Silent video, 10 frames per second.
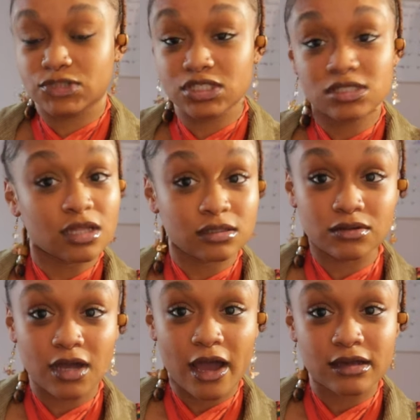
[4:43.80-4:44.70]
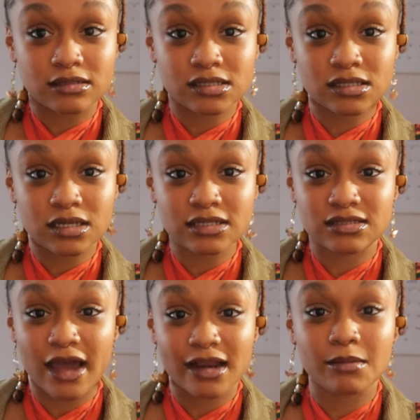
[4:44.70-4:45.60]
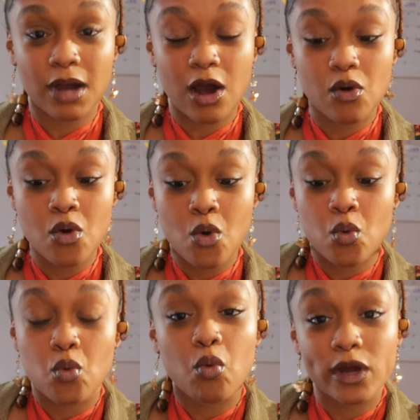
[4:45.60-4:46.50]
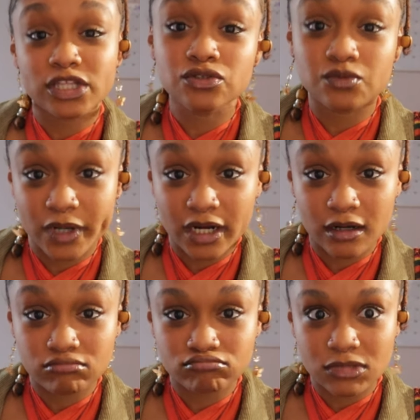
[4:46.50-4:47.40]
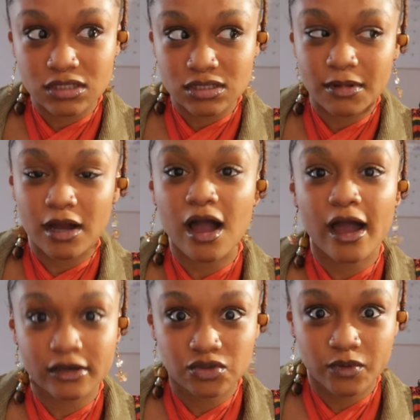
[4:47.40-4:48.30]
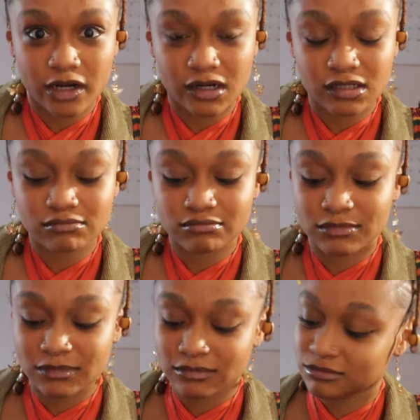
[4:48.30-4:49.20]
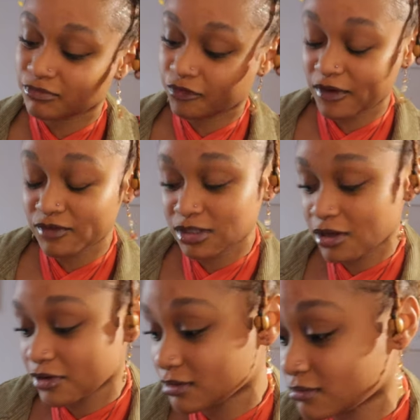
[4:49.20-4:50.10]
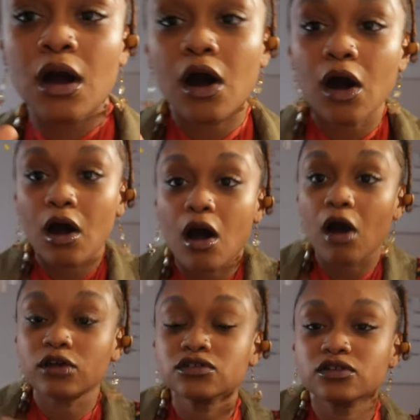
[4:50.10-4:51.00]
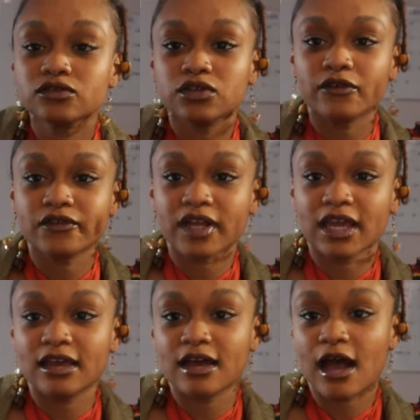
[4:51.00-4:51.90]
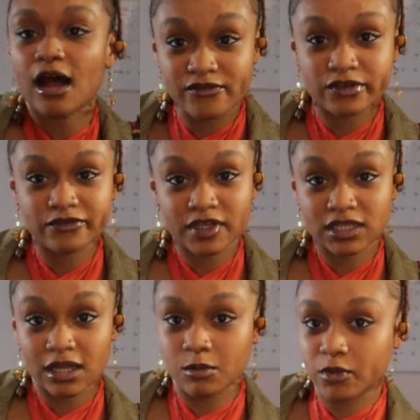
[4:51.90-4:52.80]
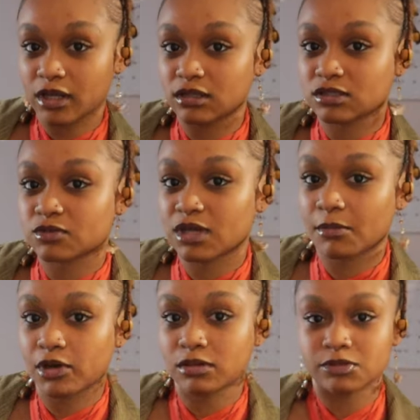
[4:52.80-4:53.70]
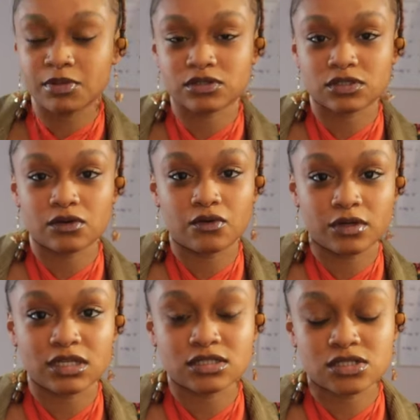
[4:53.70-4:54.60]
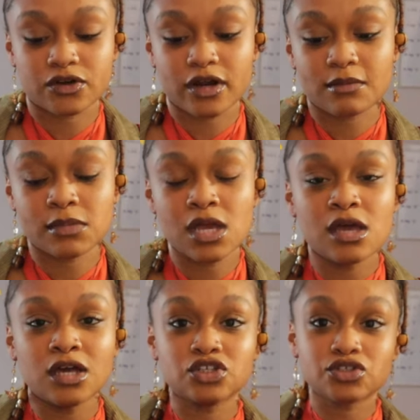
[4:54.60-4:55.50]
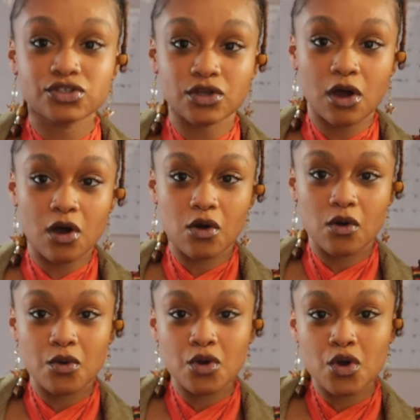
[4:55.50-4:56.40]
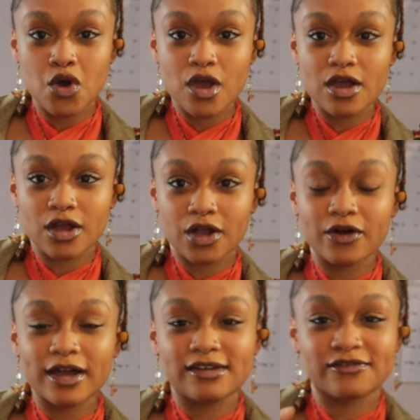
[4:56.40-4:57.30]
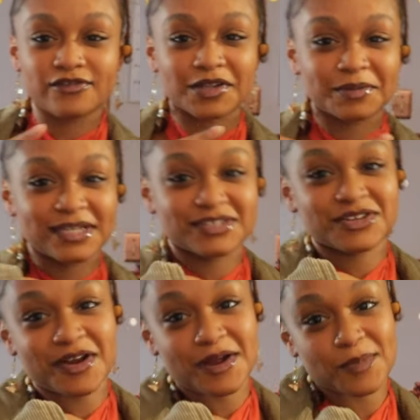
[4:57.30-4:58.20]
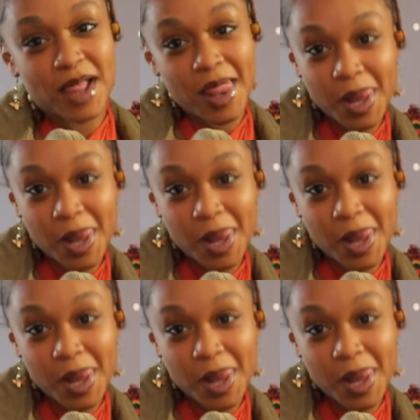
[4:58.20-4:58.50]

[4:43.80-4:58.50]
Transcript: just telling you guys it's not about what you wear it's about how you wear it favorite slogan also, don't forget every fit that I'm wearing this week I'm going to be posting on Instagram. So go ahead and follow my Instagram